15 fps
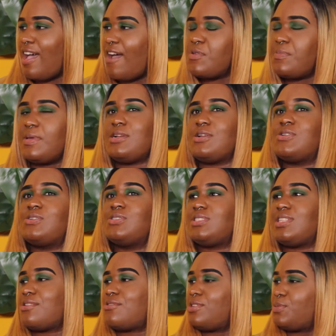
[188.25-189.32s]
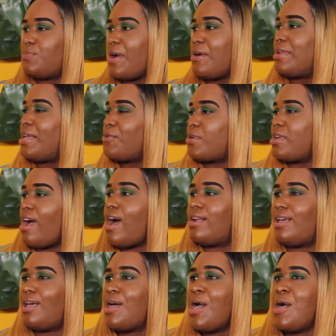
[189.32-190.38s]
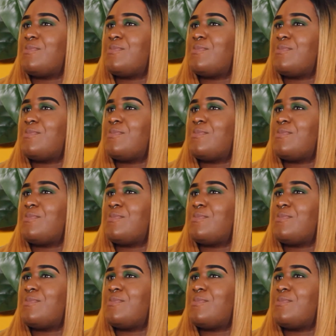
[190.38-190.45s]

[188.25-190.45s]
Everybody knows that Chris Brown hit Rihanna,